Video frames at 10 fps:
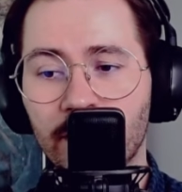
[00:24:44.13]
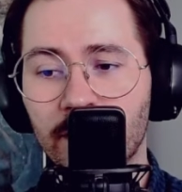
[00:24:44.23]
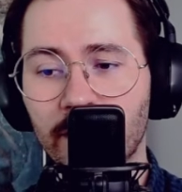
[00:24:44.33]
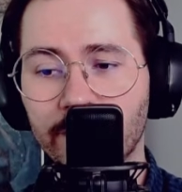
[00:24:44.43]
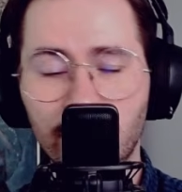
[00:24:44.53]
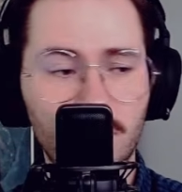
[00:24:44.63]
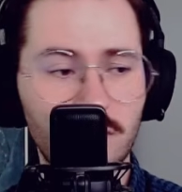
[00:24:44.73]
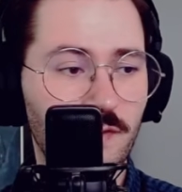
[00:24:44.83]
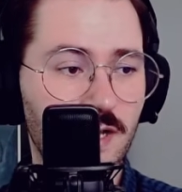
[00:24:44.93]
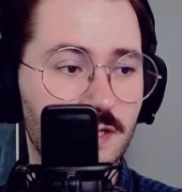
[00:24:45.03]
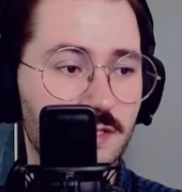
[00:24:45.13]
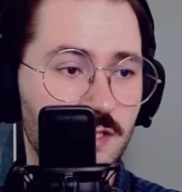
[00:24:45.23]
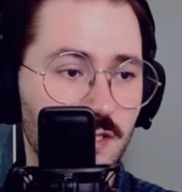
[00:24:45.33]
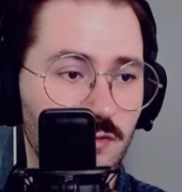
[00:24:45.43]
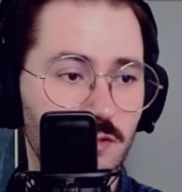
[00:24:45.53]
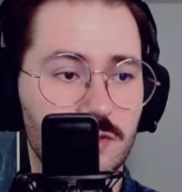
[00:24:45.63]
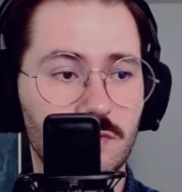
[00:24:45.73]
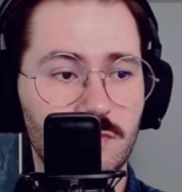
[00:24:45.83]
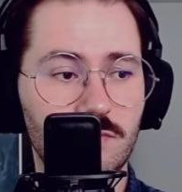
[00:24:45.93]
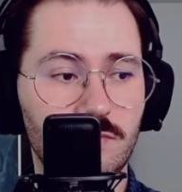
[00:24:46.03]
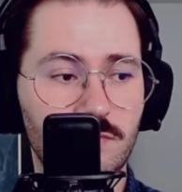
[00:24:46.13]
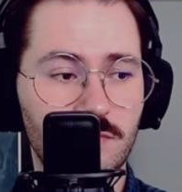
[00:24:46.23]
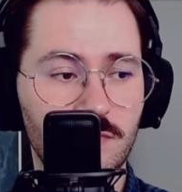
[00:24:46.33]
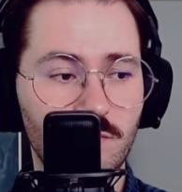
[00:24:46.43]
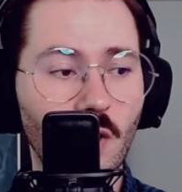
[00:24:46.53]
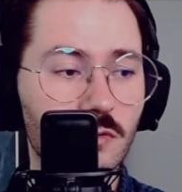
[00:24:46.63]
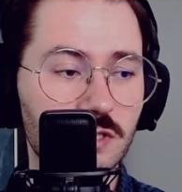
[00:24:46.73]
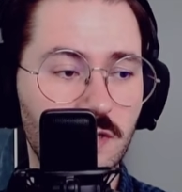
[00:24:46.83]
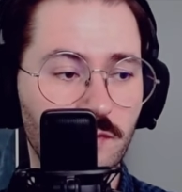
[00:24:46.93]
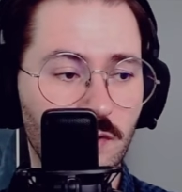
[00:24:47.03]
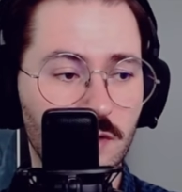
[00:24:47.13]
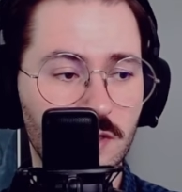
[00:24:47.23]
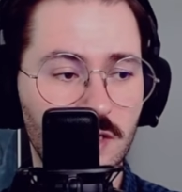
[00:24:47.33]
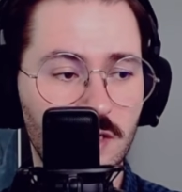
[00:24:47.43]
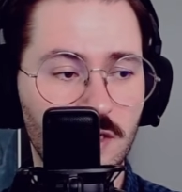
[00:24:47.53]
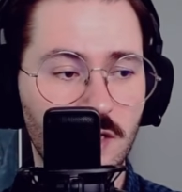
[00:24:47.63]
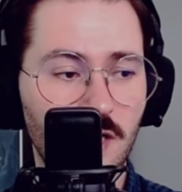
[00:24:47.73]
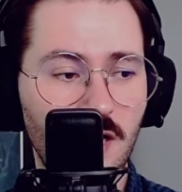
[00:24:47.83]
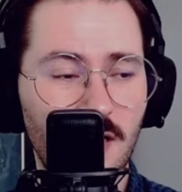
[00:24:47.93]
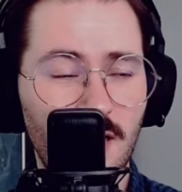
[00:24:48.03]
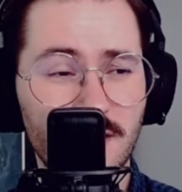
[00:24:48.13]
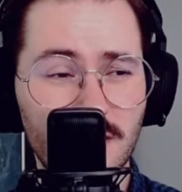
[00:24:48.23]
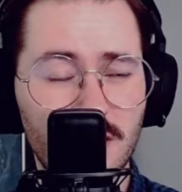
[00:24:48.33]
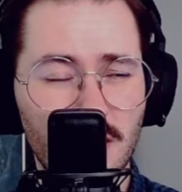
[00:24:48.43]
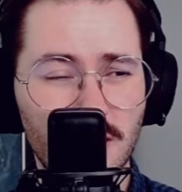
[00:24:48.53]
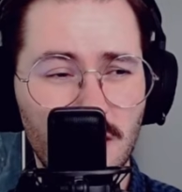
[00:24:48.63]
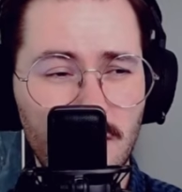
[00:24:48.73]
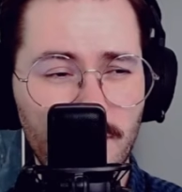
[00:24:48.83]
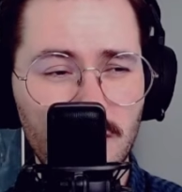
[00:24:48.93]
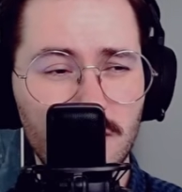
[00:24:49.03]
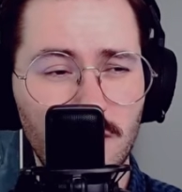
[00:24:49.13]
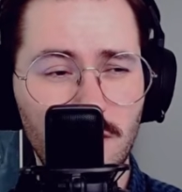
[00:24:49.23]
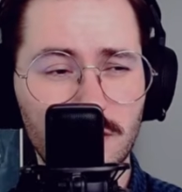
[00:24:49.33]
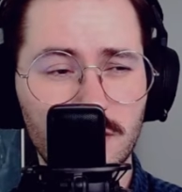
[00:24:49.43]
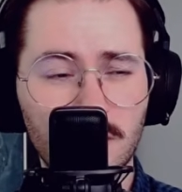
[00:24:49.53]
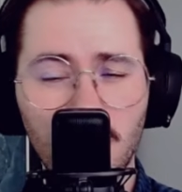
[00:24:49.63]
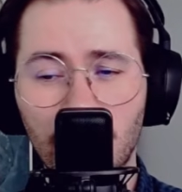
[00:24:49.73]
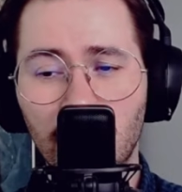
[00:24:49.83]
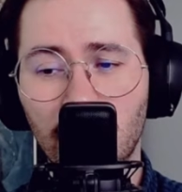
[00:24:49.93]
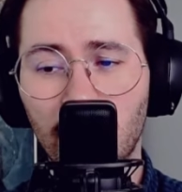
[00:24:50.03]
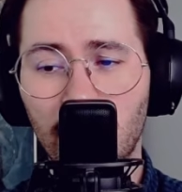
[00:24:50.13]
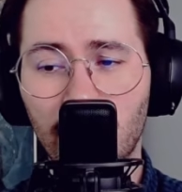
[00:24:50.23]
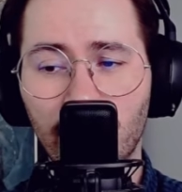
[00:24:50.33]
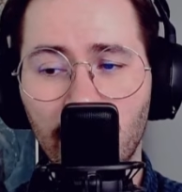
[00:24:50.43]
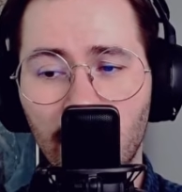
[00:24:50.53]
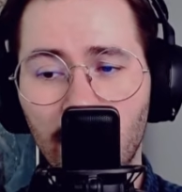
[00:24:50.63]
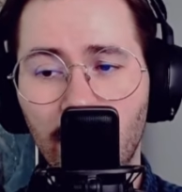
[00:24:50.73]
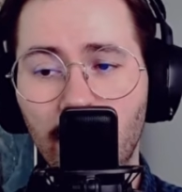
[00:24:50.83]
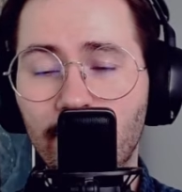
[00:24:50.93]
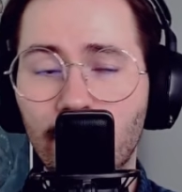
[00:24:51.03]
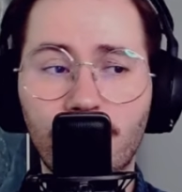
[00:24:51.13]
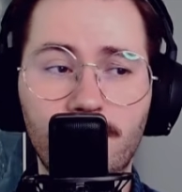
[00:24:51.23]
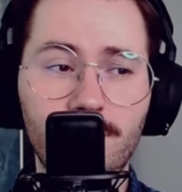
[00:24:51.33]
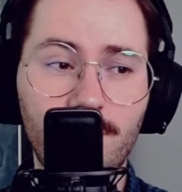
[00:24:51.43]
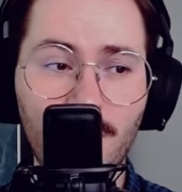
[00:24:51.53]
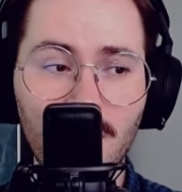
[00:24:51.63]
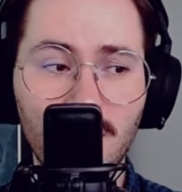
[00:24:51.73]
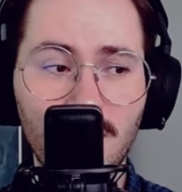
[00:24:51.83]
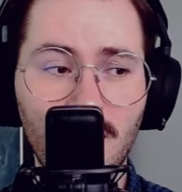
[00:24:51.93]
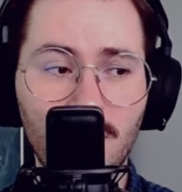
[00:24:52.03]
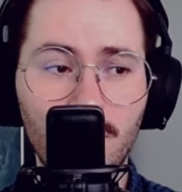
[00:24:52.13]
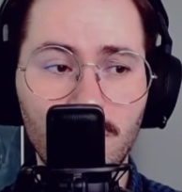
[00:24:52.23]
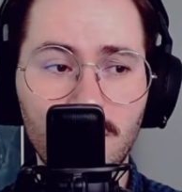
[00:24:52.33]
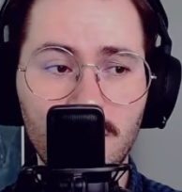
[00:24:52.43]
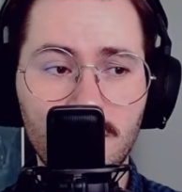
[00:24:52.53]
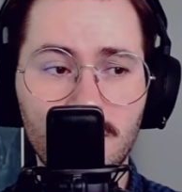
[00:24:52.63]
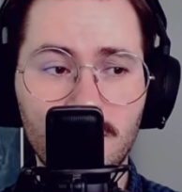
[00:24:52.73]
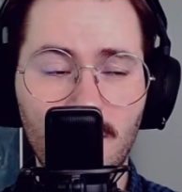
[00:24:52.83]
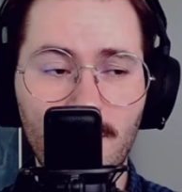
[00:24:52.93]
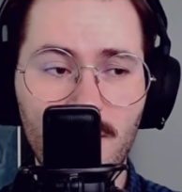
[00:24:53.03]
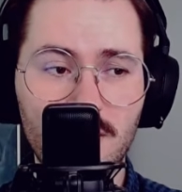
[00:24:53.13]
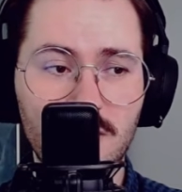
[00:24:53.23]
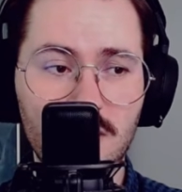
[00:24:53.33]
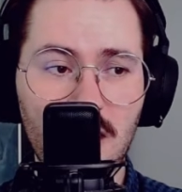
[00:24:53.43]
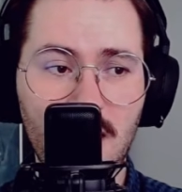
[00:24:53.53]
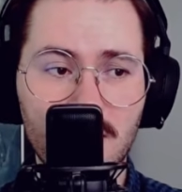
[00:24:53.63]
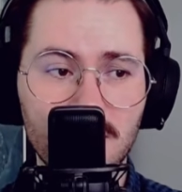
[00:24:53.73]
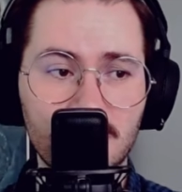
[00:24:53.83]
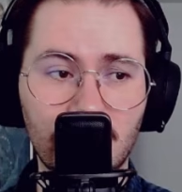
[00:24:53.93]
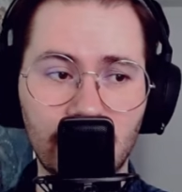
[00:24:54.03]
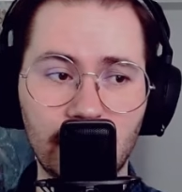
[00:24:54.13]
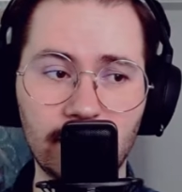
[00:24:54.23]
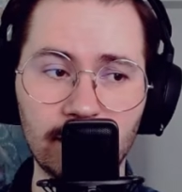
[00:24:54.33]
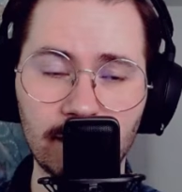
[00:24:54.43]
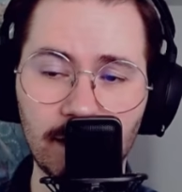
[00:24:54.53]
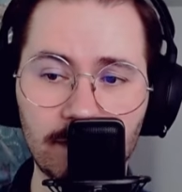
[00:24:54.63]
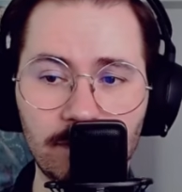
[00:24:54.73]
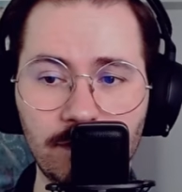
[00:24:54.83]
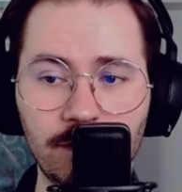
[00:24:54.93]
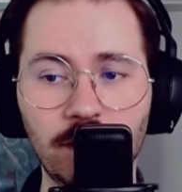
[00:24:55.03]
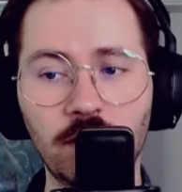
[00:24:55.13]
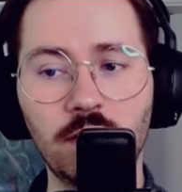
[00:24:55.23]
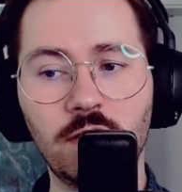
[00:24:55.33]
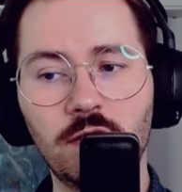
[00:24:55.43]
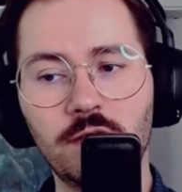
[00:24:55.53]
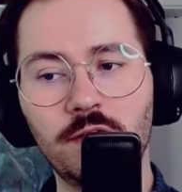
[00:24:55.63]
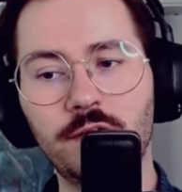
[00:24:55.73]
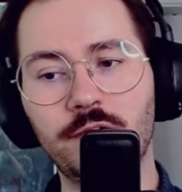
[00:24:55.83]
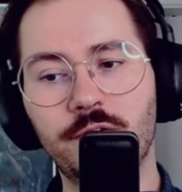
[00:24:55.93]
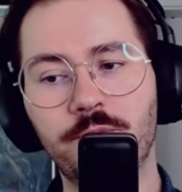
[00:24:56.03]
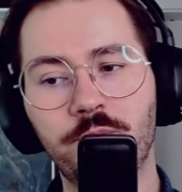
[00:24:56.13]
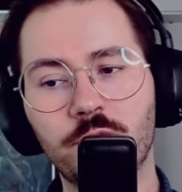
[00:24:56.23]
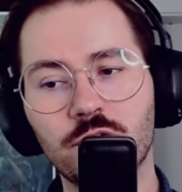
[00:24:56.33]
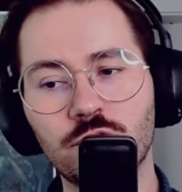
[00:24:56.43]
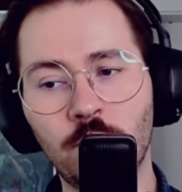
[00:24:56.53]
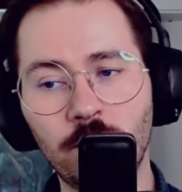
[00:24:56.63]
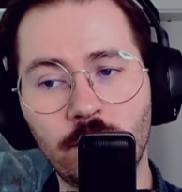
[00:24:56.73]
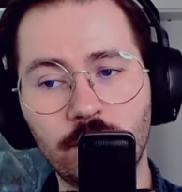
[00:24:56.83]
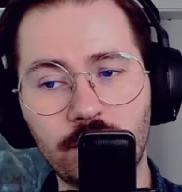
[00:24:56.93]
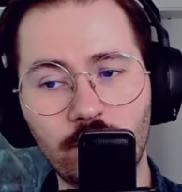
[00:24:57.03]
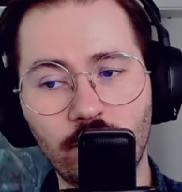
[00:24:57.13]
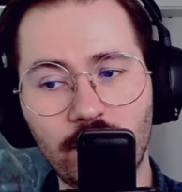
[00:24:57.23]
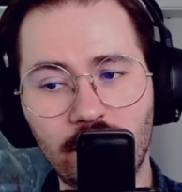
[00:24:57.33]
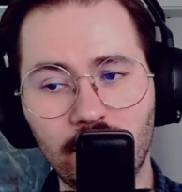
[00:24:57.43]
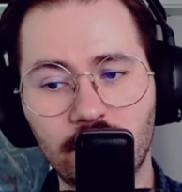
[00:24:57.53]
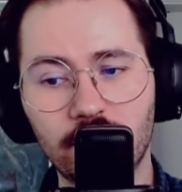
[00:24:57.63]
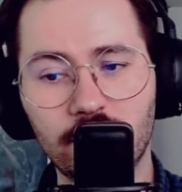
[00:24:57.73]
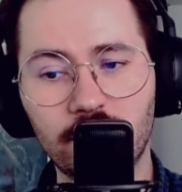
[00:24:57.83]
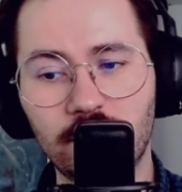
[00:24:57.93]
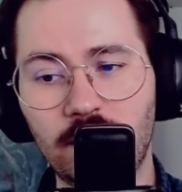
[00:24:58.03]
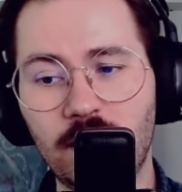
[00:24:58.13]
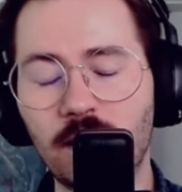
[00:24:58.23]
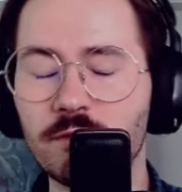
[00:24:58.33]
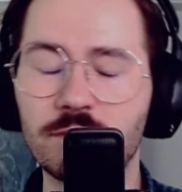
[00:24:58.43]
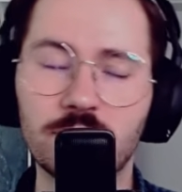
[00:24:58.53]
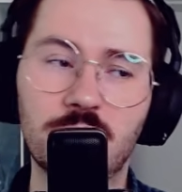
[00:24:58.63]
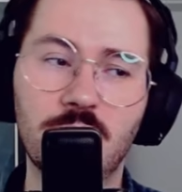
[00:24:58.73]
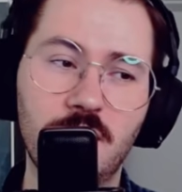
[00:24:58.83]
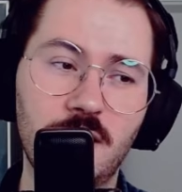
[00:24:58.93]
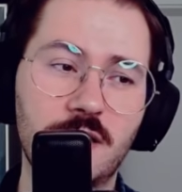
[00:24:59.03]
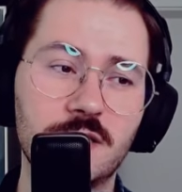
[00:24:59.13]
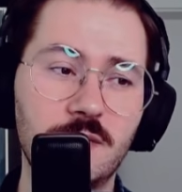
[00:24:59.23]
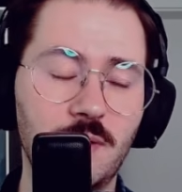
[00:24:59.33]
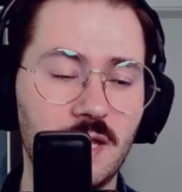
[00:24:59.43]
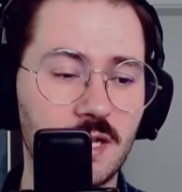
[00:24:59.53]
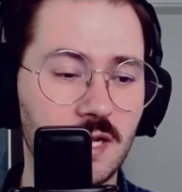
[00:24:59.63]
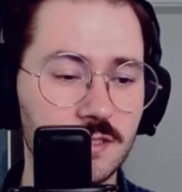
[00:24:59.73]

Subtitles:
Cast into the Fire is here also mostly for the exile target artifact clause. If you feel like you need a bit extra, like small ball removal, then I can see playing cast